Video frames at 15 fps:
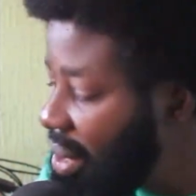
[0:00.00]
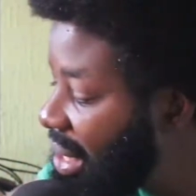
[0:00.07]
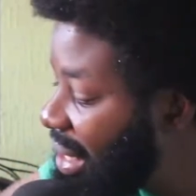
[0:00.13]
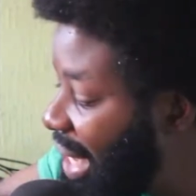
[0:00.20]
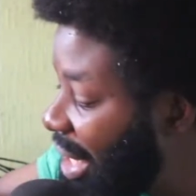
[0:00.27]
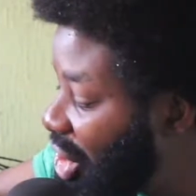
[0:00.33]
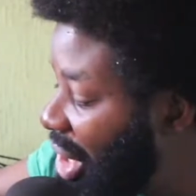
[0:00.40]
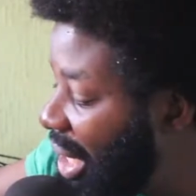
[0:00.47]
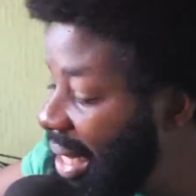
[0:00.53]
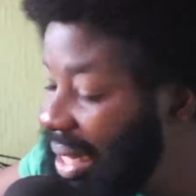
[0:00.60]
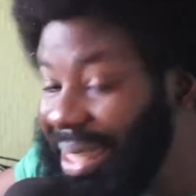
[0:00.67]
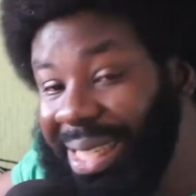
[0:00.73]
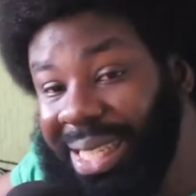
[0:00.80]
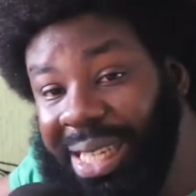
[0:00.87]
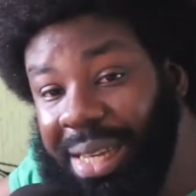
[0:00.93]
It's actually
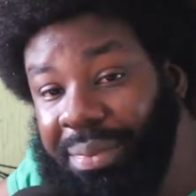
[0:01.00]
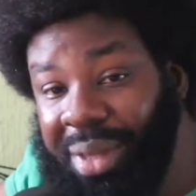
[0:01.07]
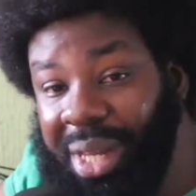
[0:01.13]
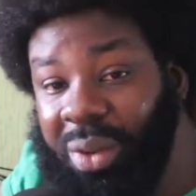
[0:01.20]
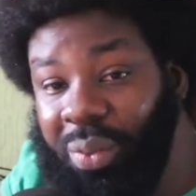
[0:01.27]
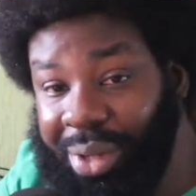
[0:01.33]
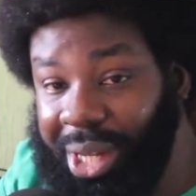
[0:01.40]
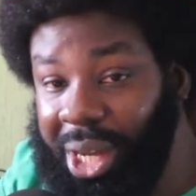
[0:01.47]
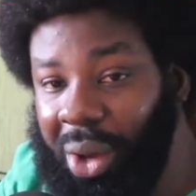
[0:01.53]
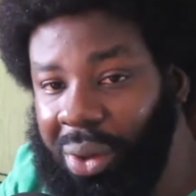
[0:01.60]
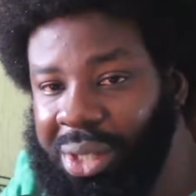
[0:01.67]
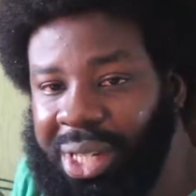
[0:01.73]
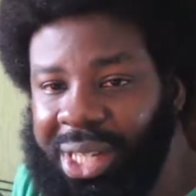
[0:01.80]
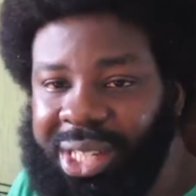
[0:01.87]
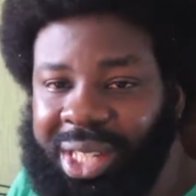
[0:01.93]
the same thing with the
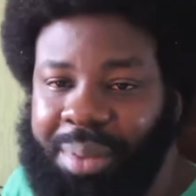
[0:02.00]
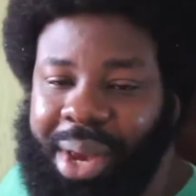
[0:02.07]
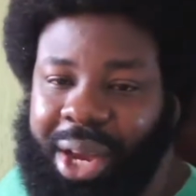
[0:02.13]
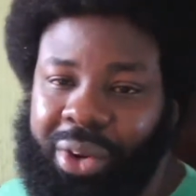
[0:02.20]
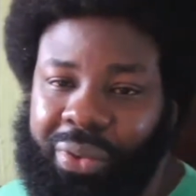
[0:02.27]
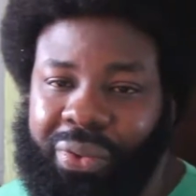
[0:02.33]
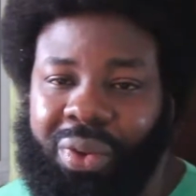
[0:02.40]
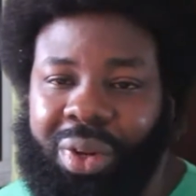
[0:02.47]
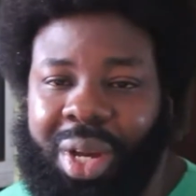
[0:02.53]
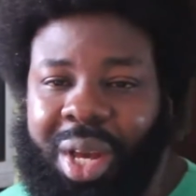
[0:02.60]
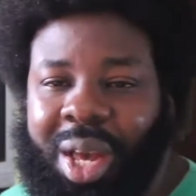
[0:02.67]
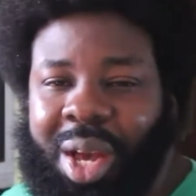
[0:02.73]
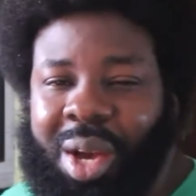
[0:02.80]
condenser microphone,